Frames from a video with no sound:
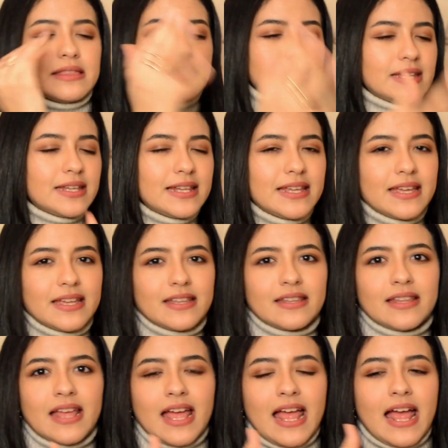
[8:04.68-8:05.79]

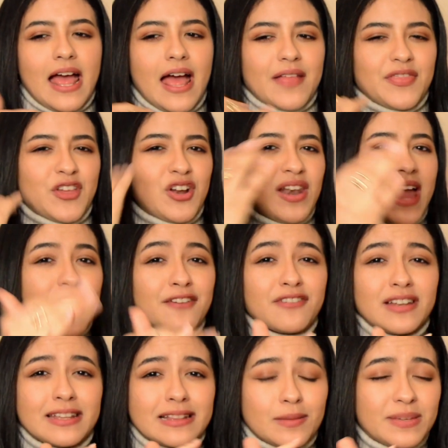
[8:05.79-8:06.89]
dealing their life a
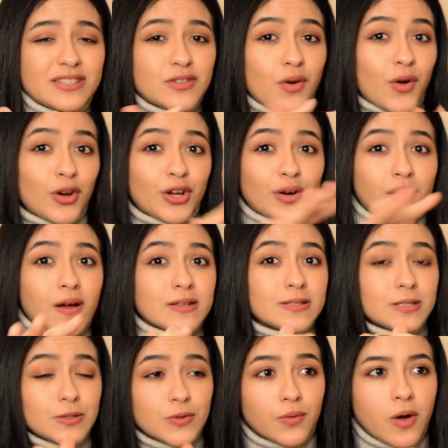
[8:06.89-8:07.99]
little bit all
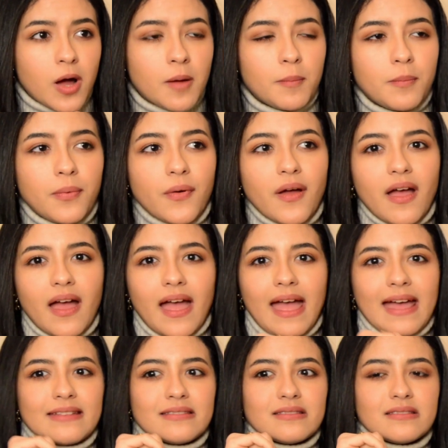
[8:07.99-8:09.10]
across Europe
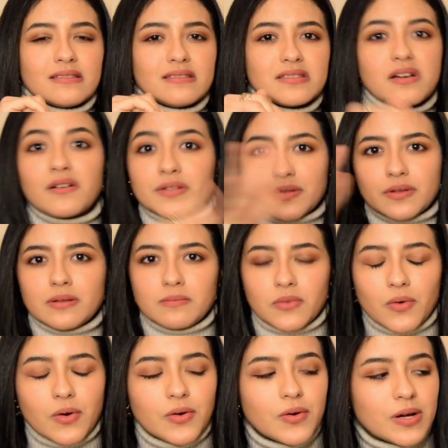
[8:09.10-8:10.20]
and also in
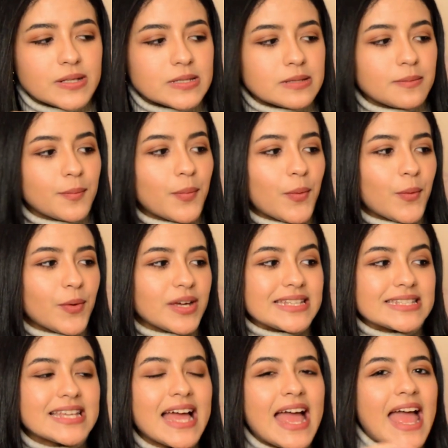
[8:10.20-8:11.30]
Morocco at some
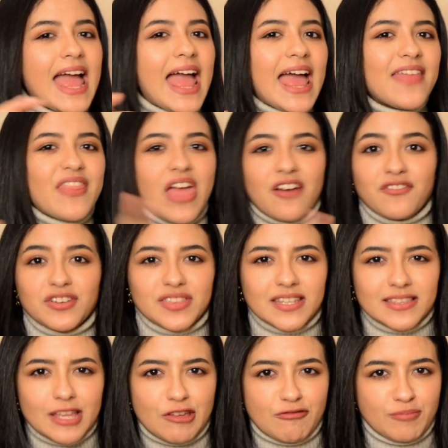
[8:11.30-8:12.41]
point, and
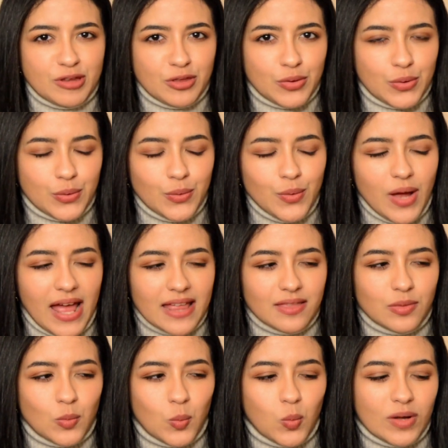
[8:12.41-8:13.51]
everything they've been through
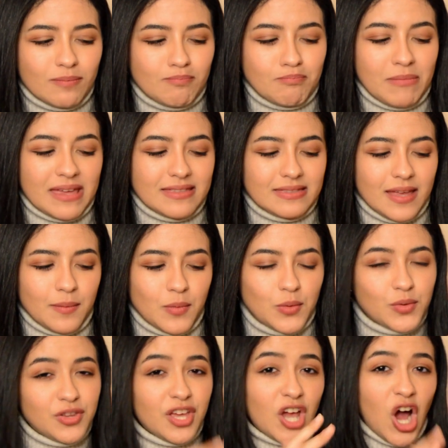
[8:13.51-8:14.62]
and what made them
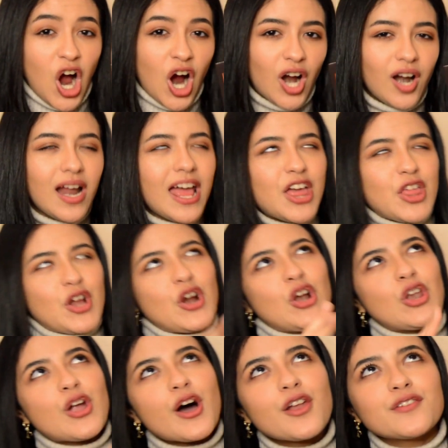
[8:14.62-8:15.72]
who they are. There are
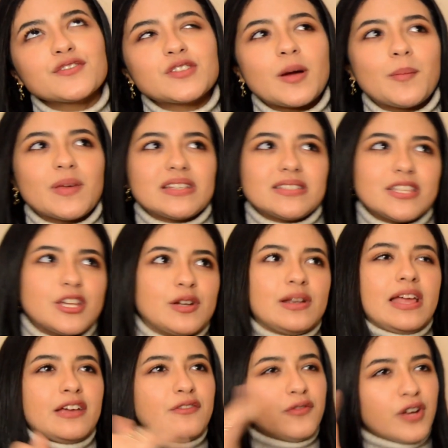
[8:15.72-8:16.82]
a lot of topics here
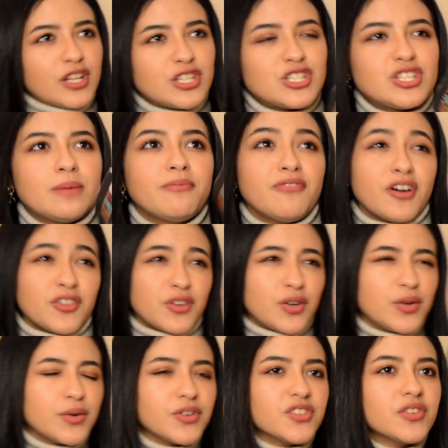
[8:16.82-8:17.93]
like friendship,
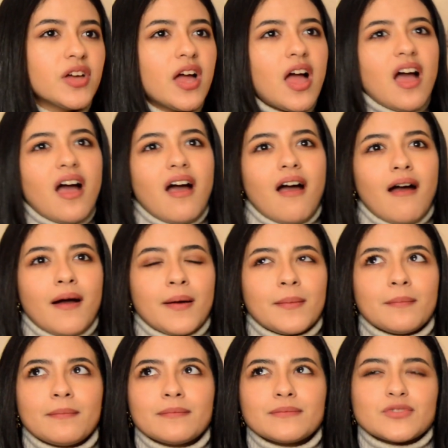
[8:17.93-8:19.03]
fatherhood,
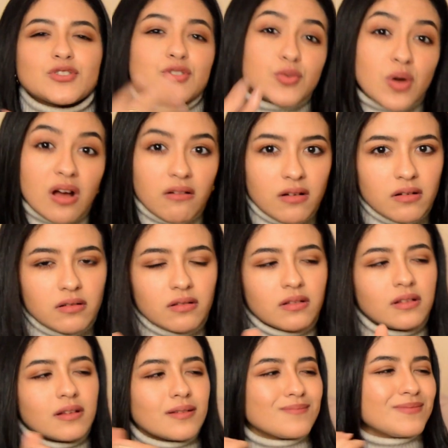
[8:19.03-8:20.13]
struggle,